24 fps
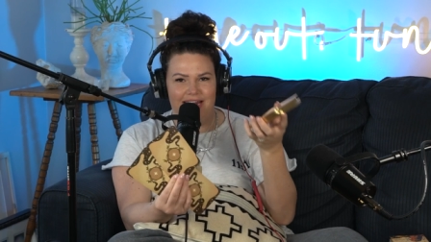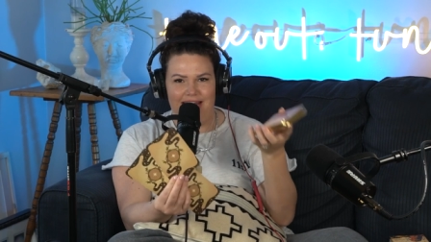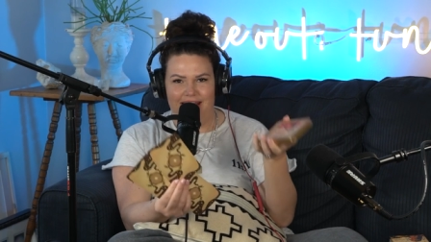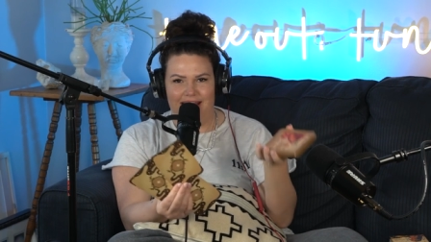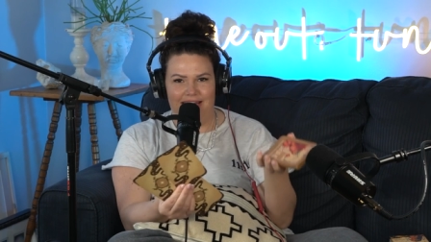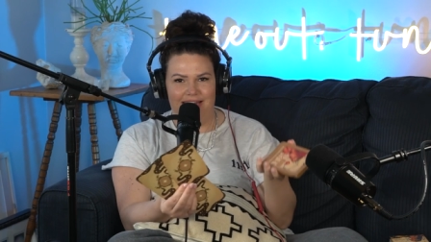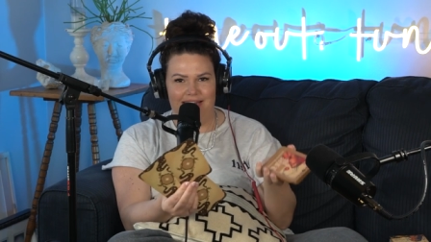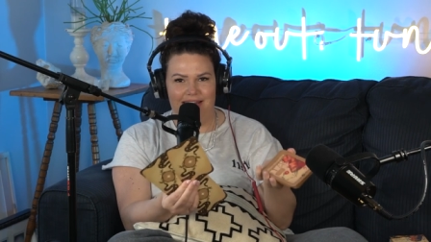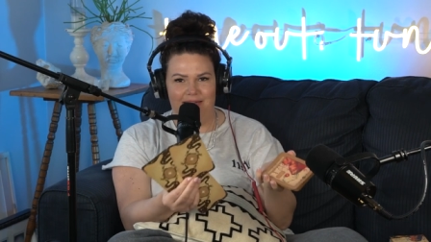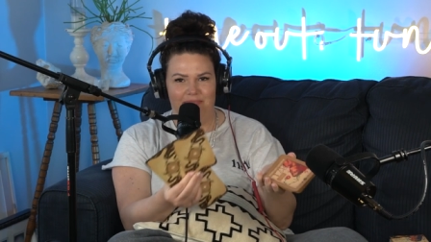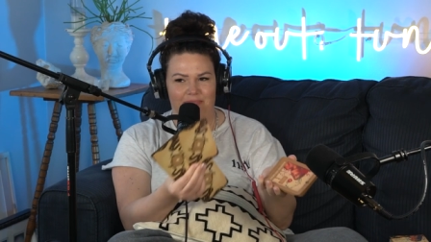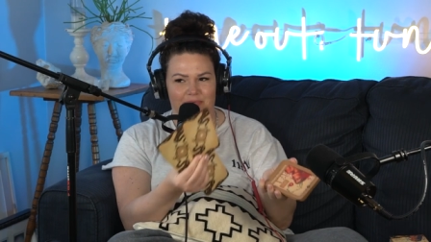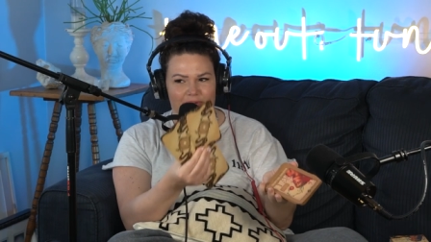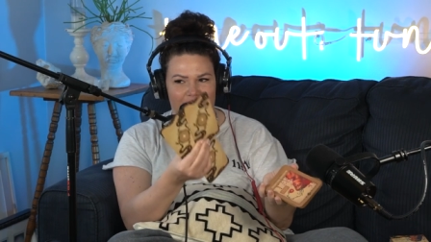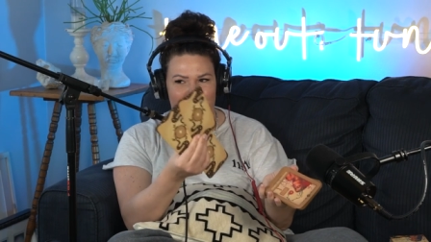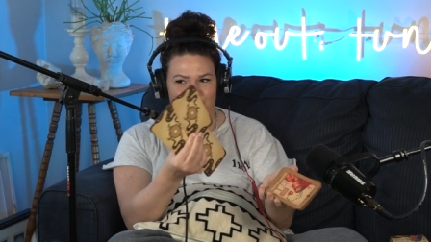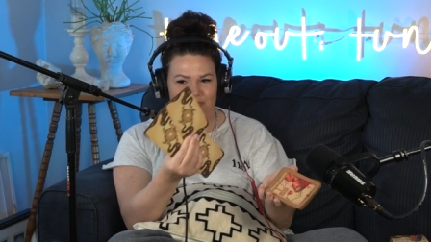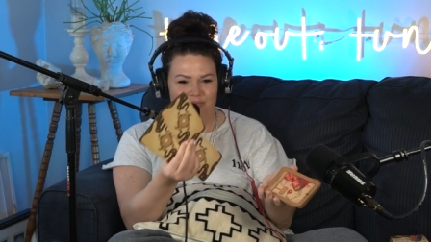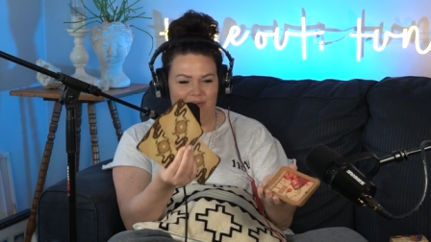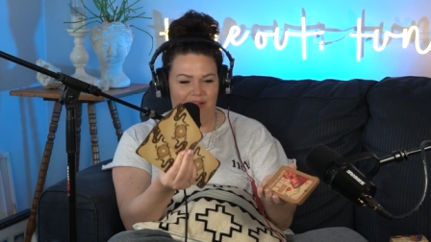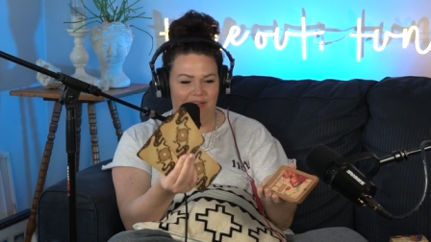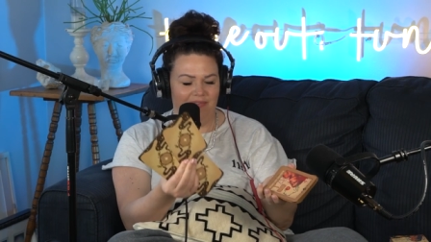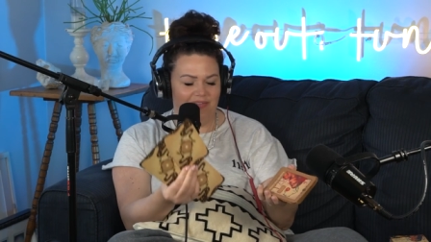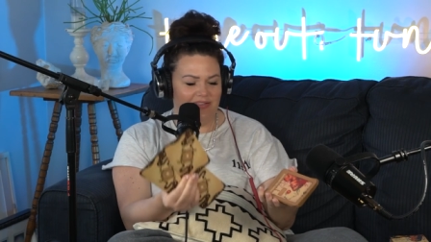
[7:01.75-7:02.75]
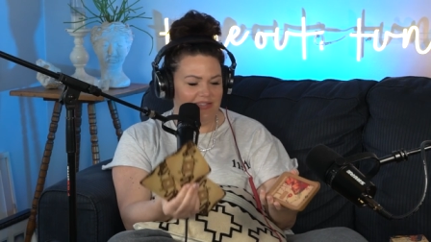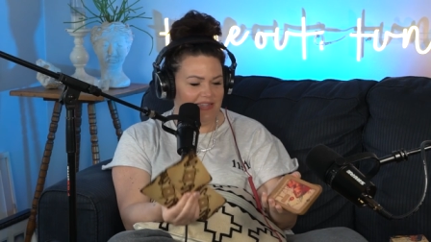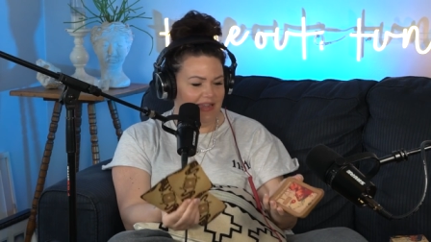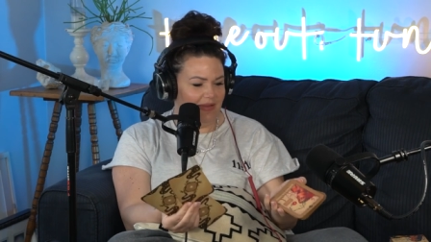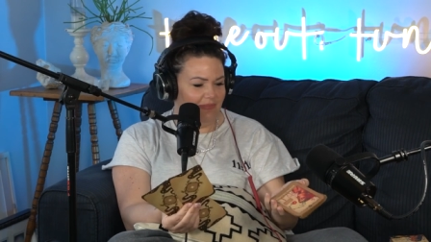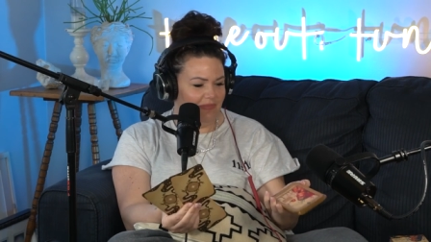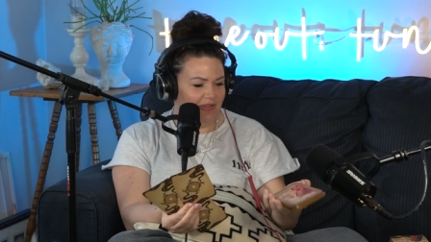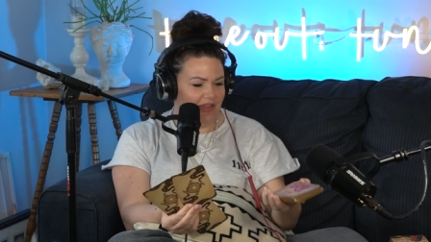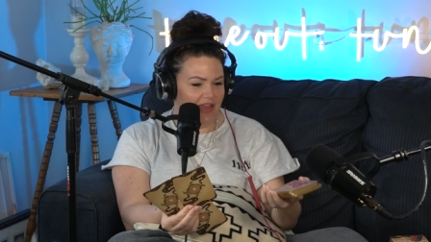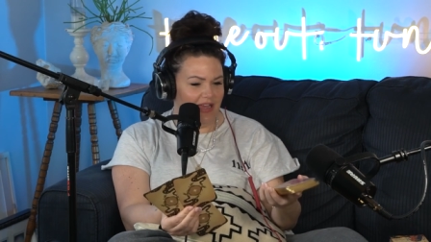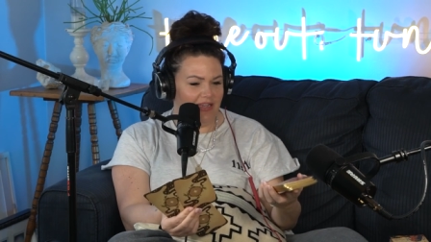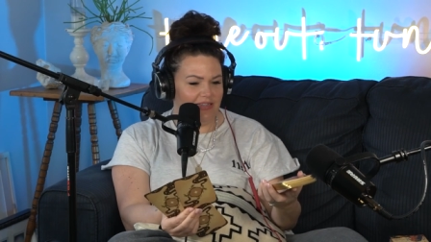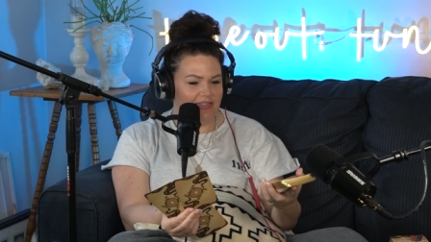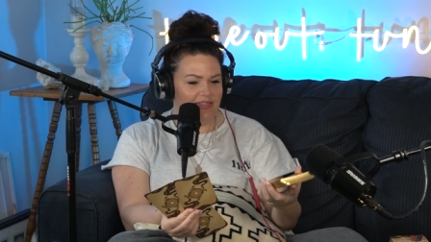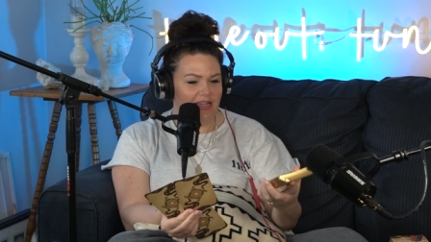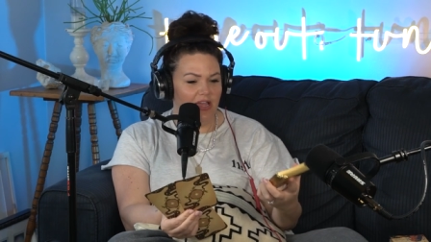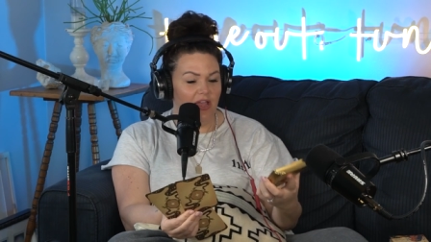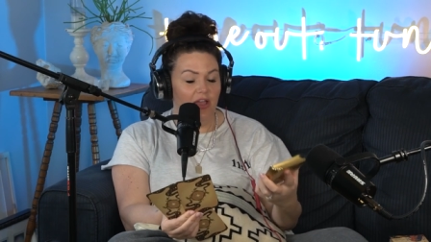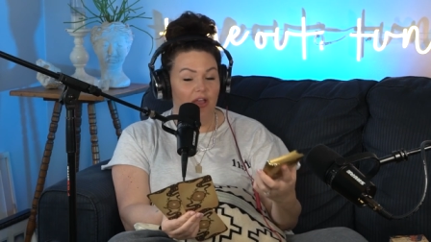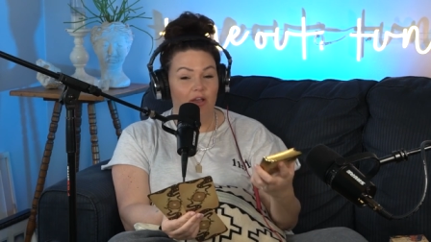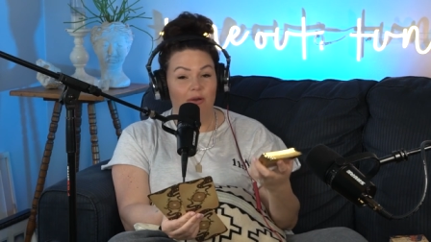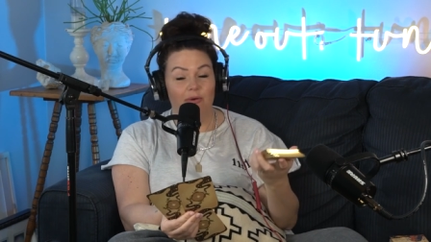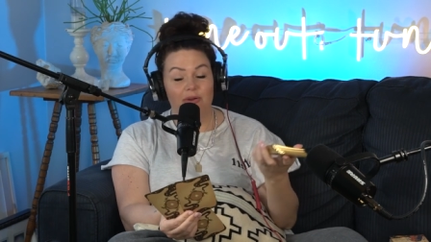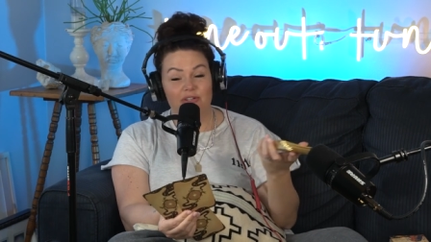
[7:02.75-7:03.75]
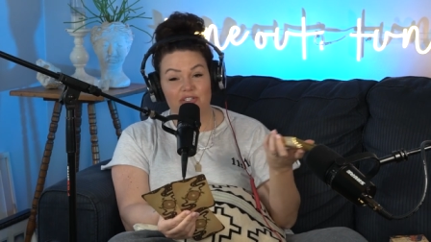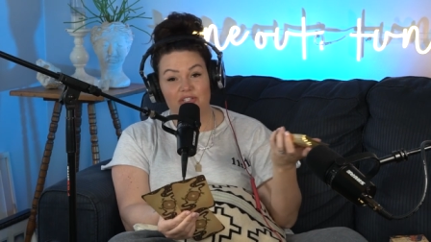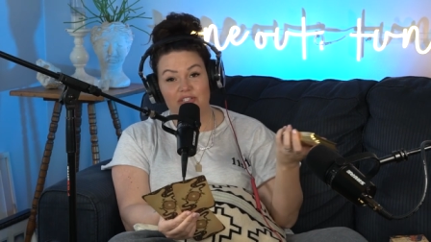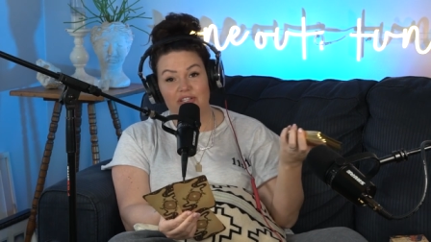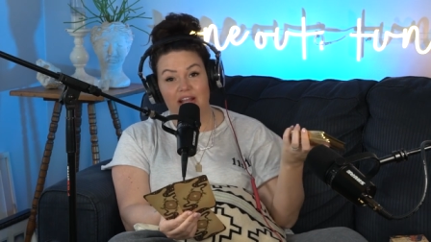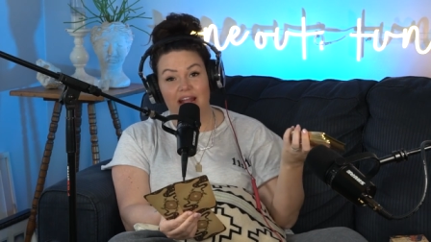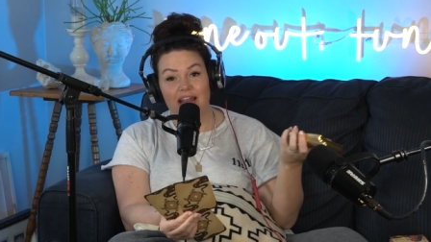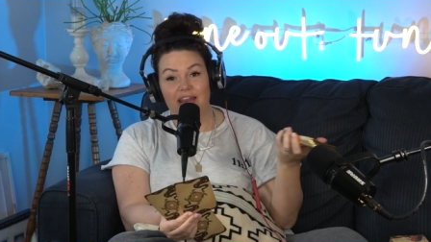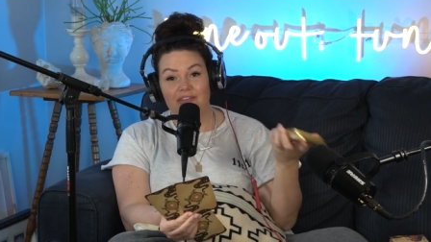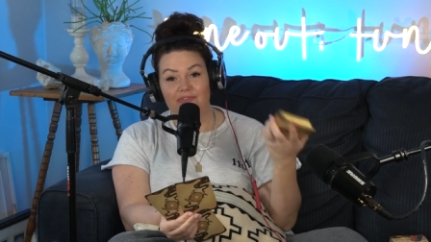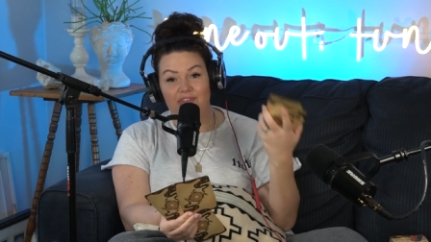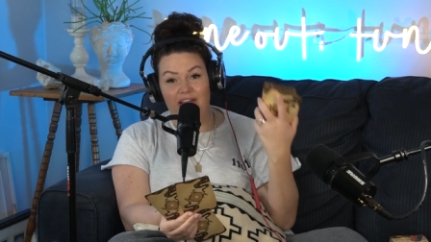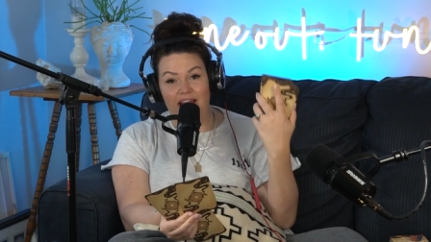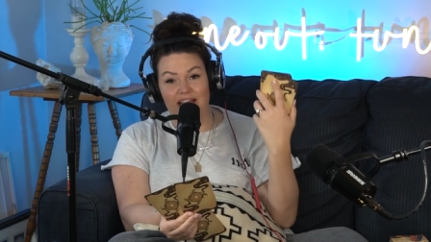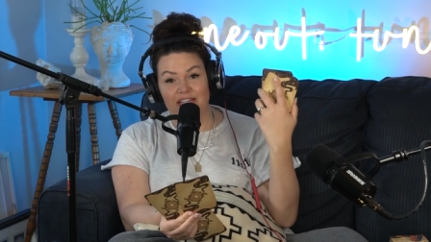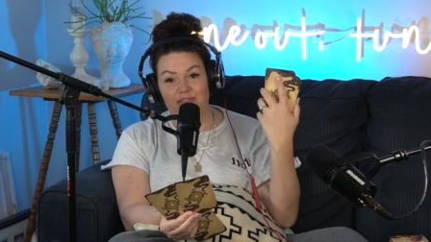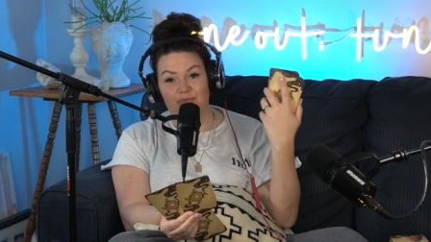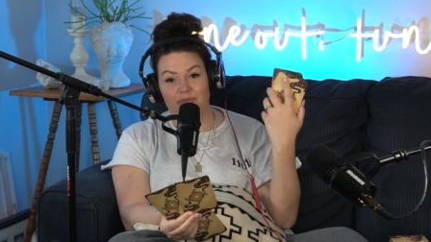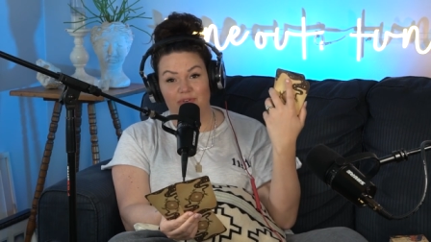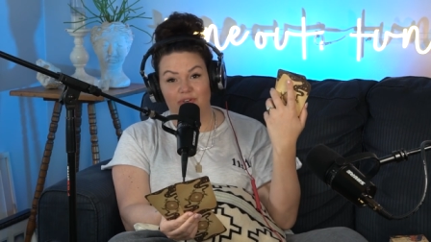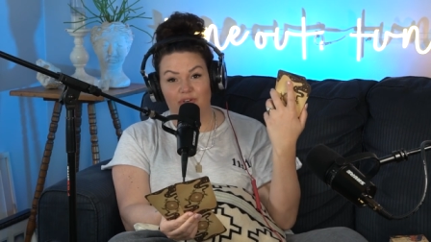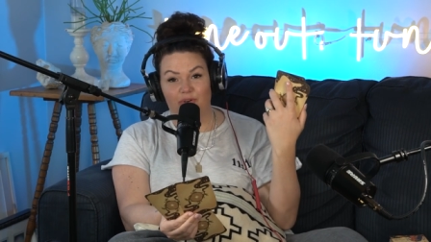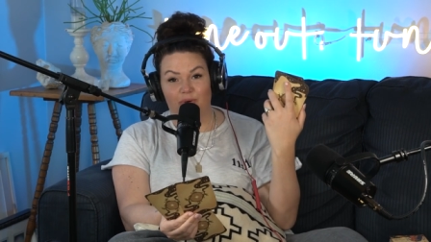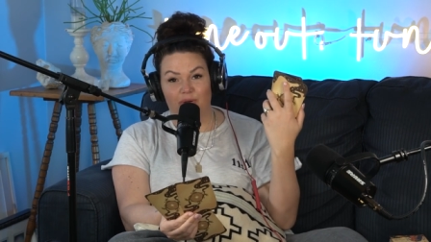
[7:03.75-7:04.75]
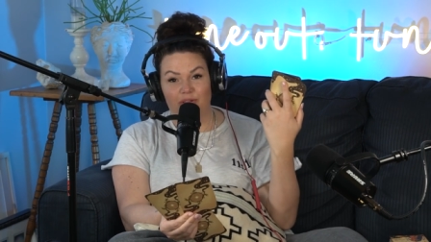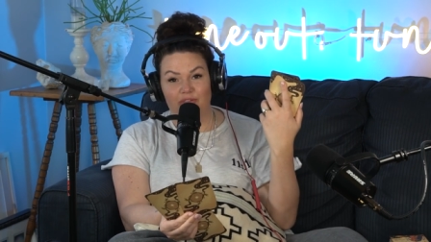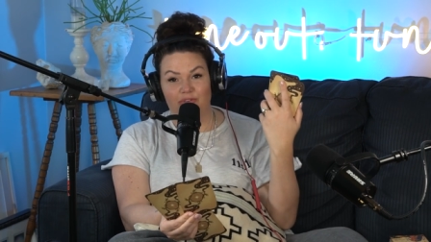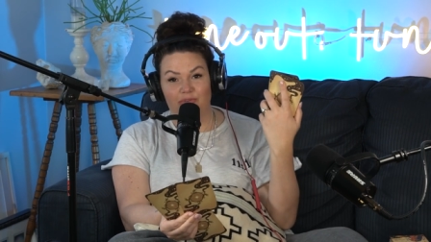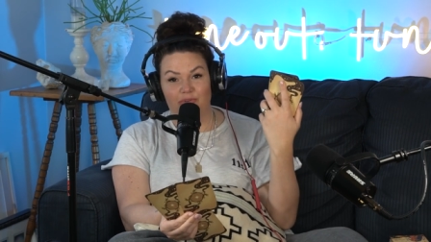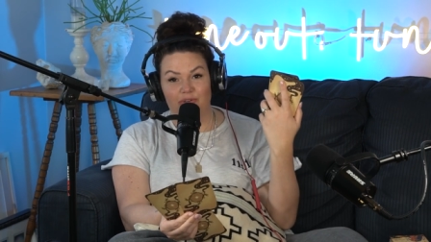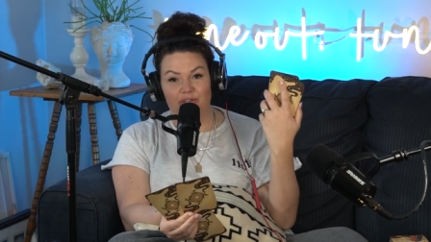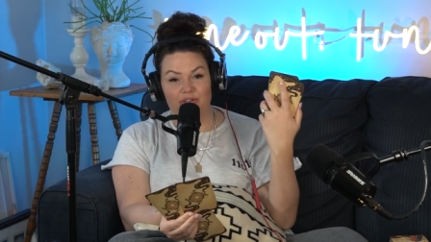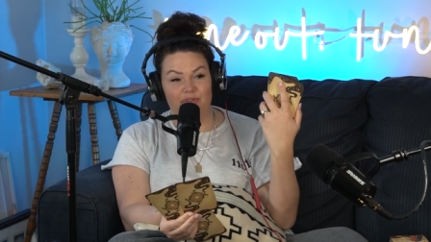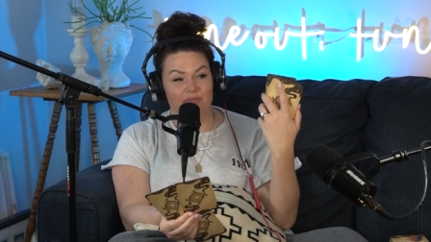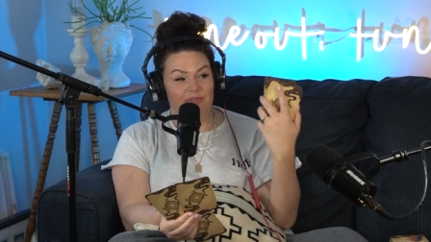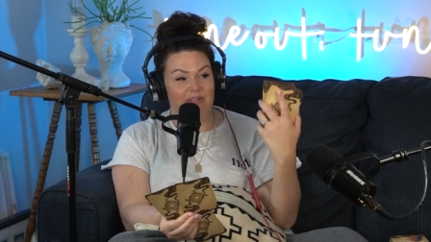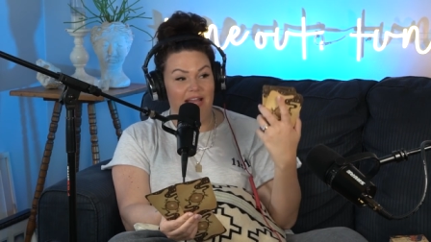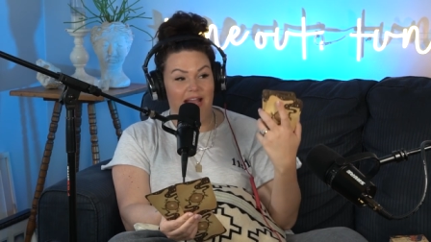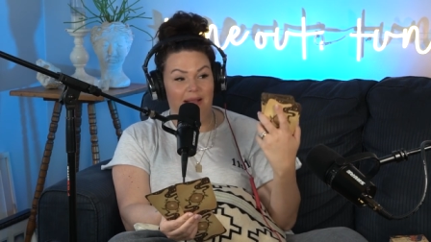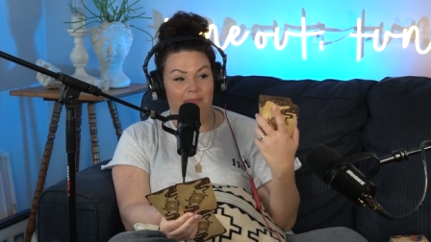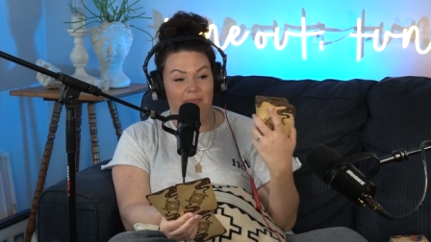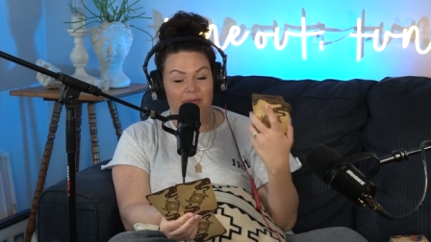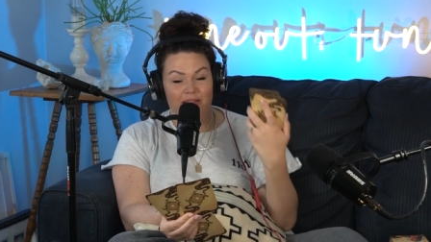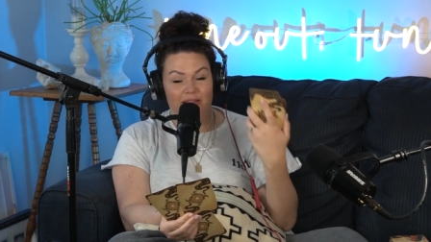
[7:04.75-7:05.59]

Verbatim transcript: I ended up with three of the same things, which is kind of nice when you're going through a new deck.